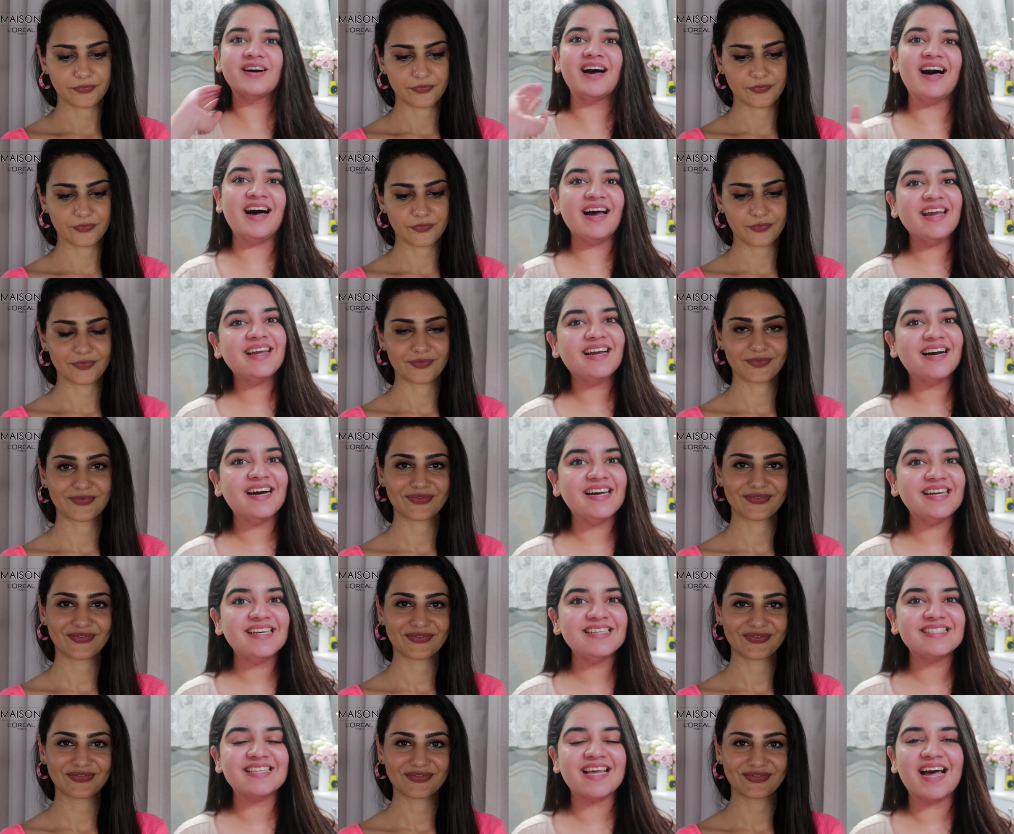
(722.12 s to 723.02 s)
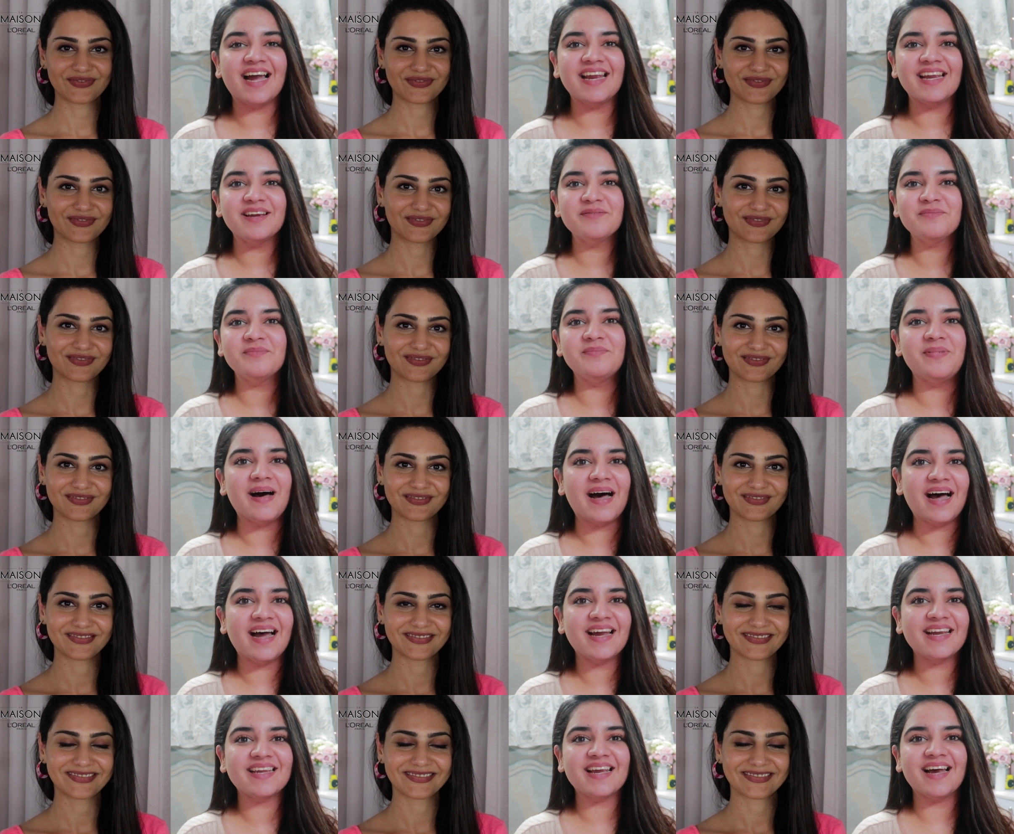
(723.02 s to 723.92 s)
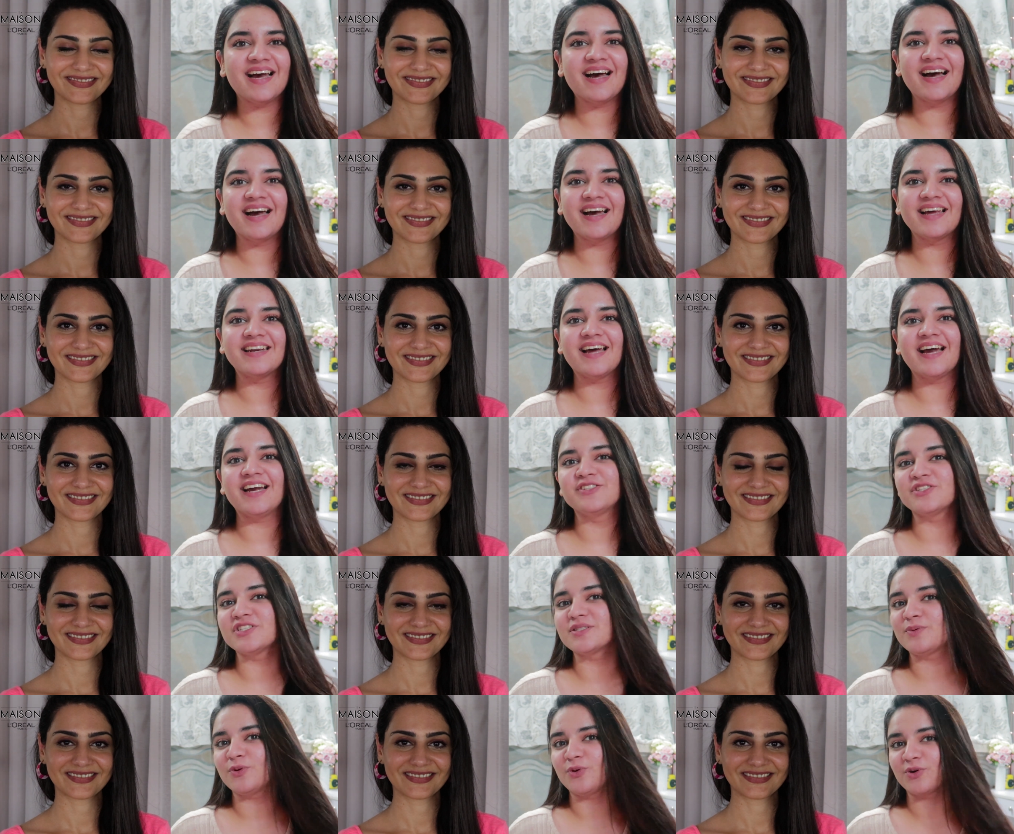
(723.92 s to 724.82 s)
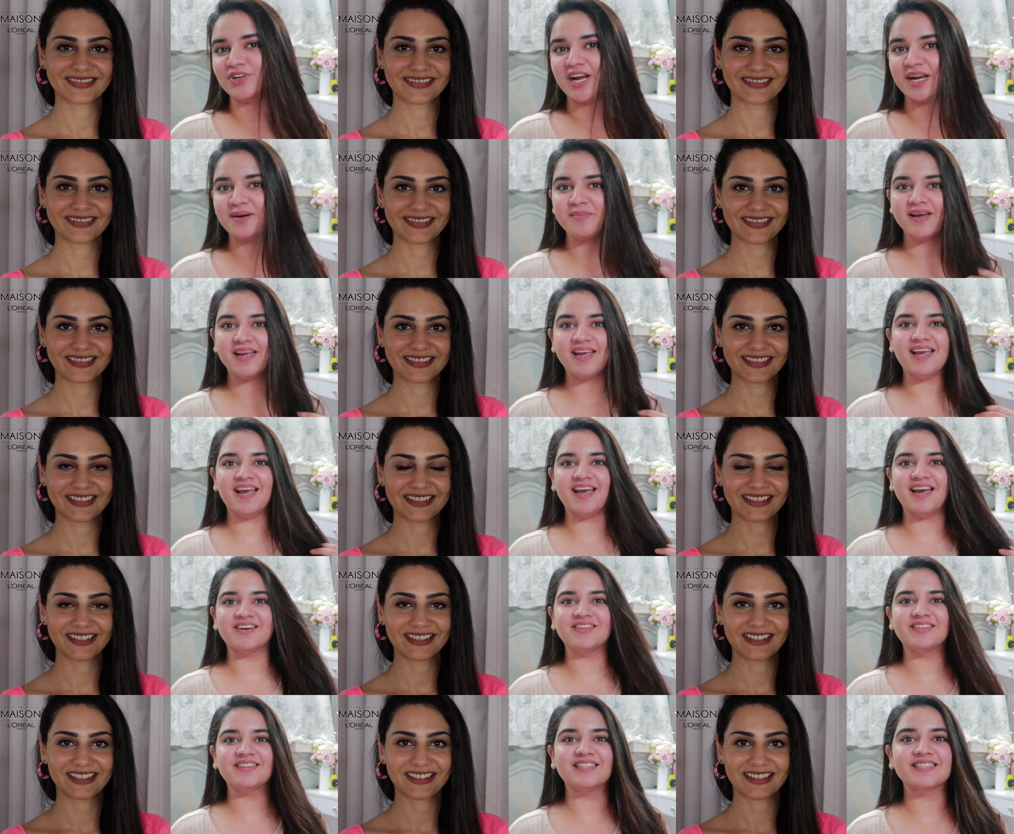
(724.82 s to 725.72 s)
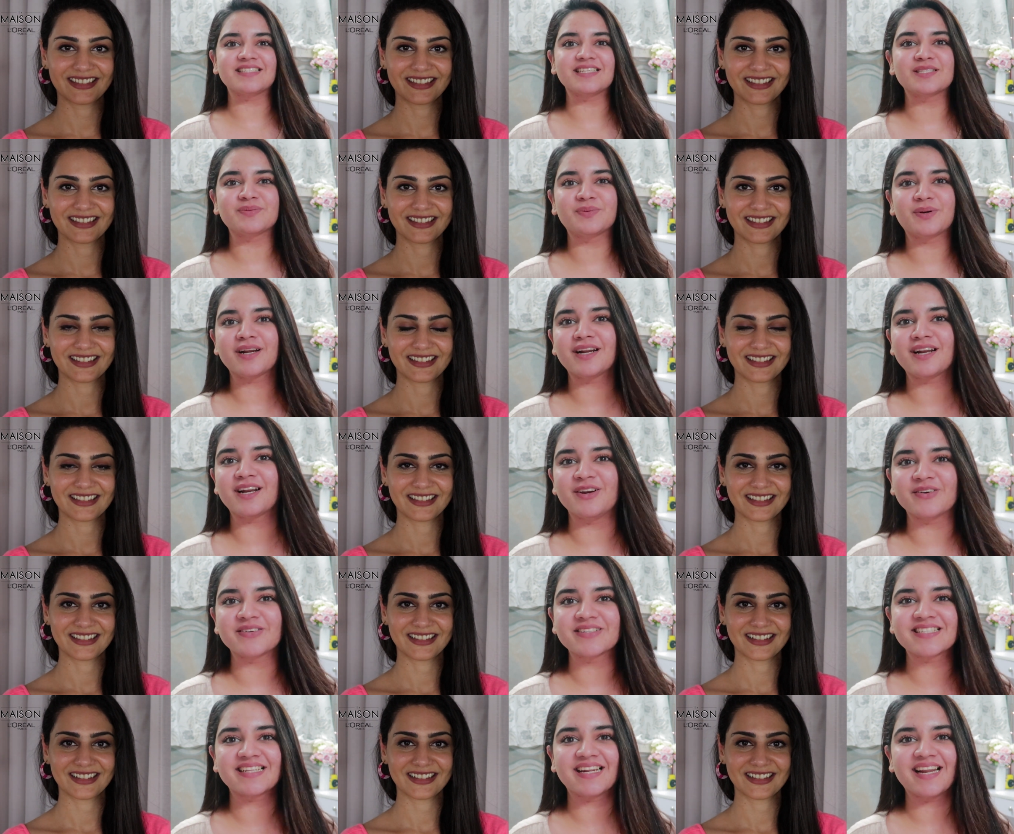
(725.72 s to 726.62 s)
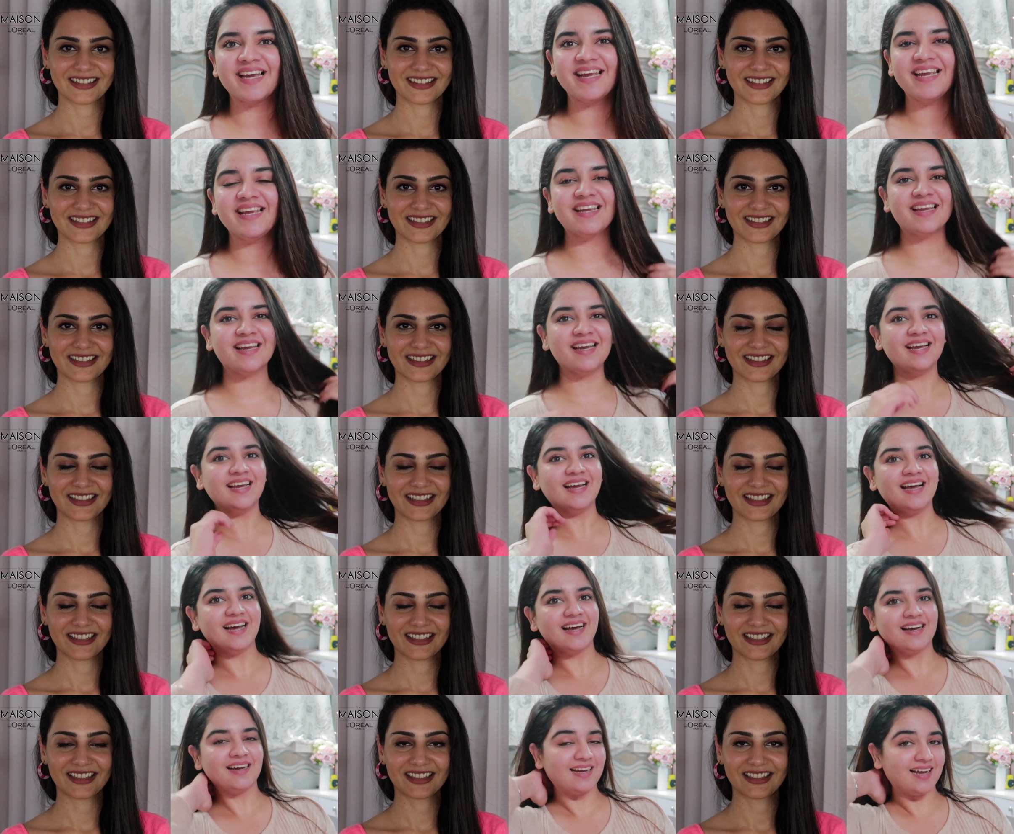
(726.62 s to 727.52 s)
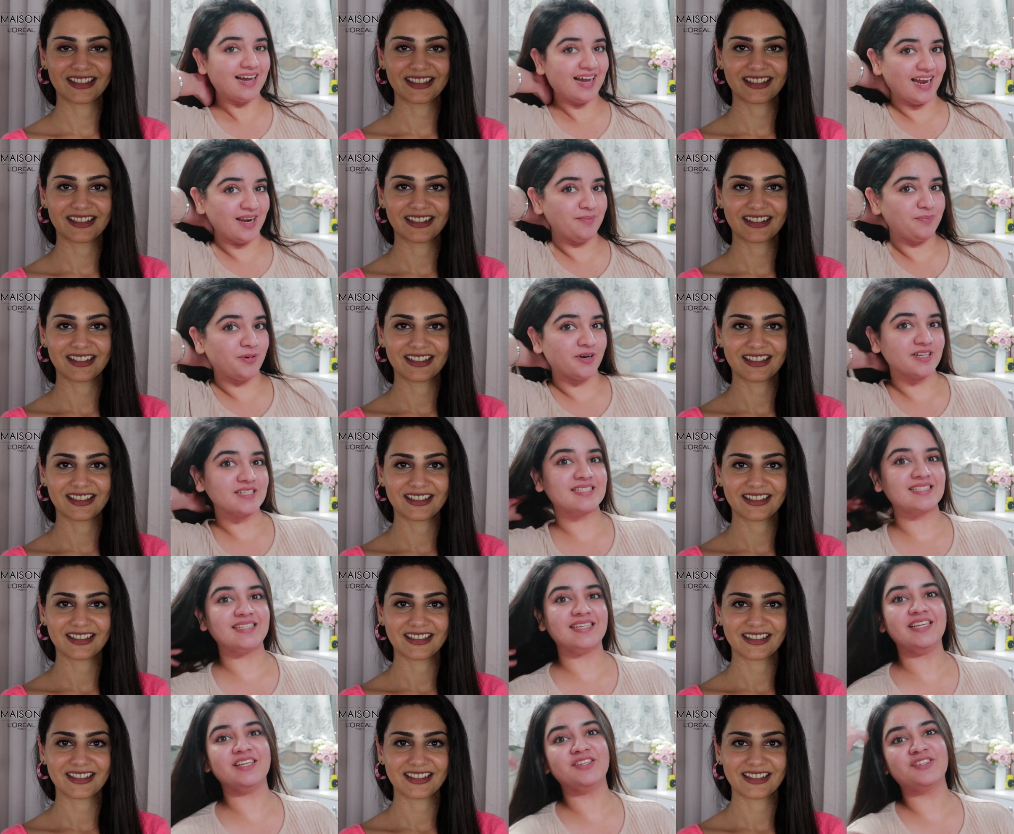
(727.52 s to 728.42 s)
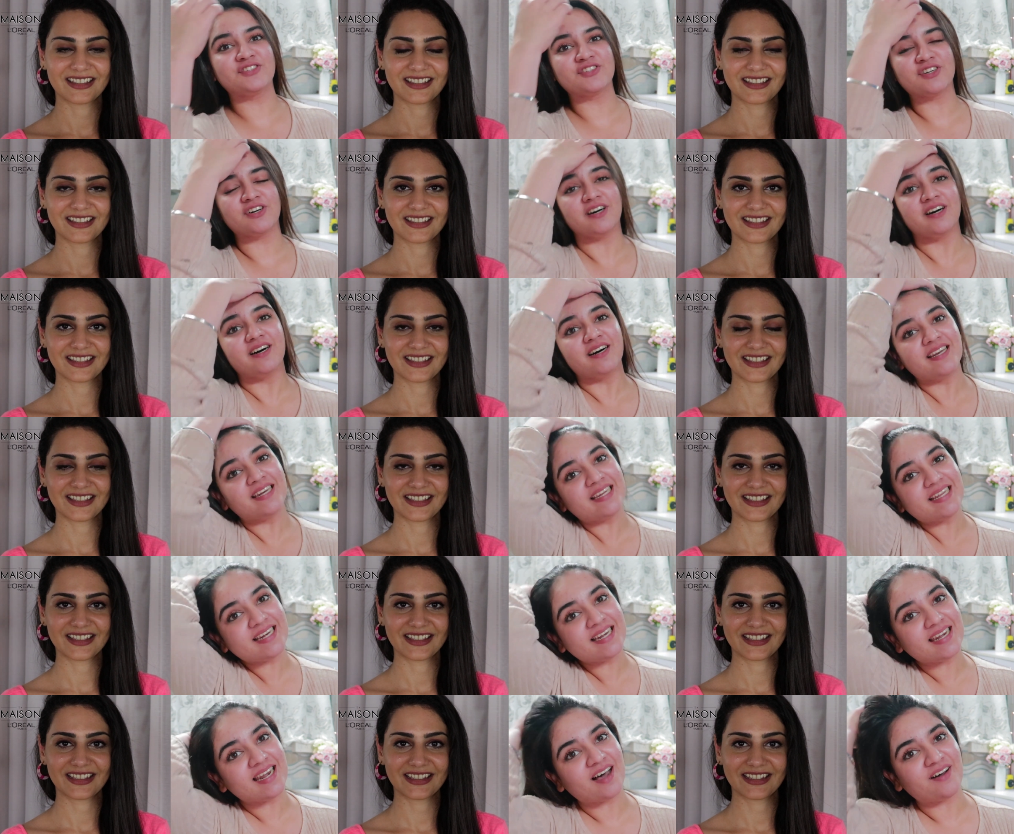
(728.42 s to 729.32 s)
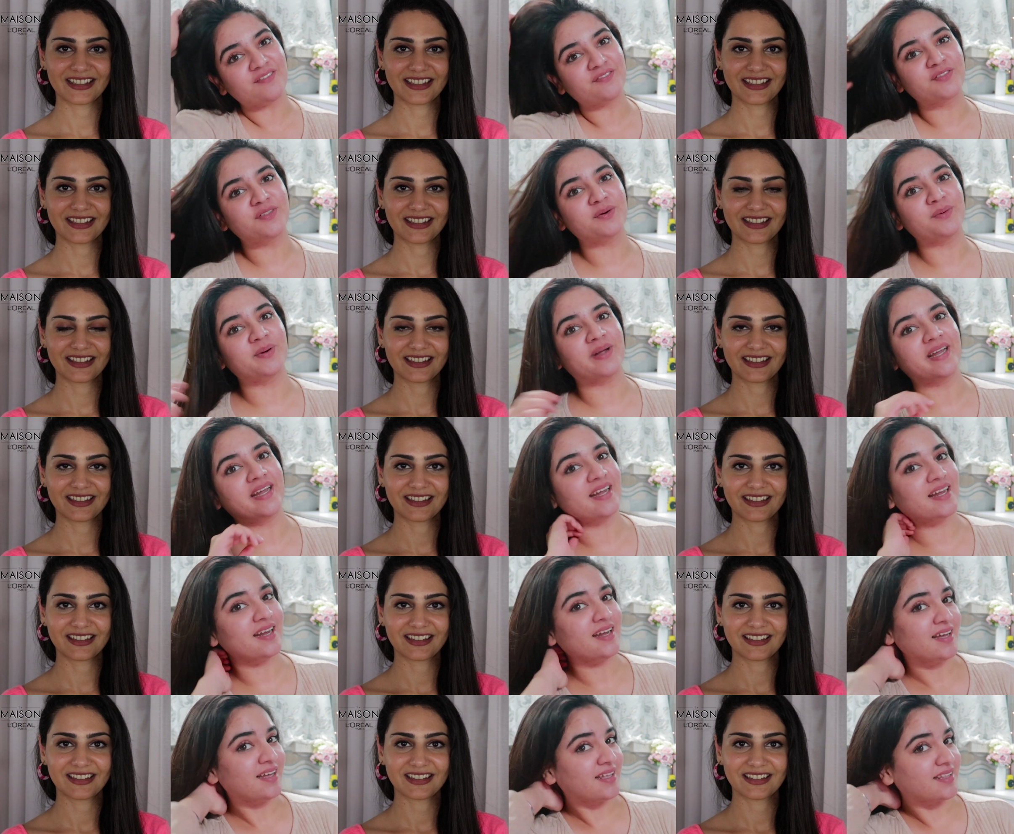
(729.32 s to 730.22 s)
Speaker 1: Hi guys, I am back and I just blow dried my hair, and this is what it looks like. I personally really love the way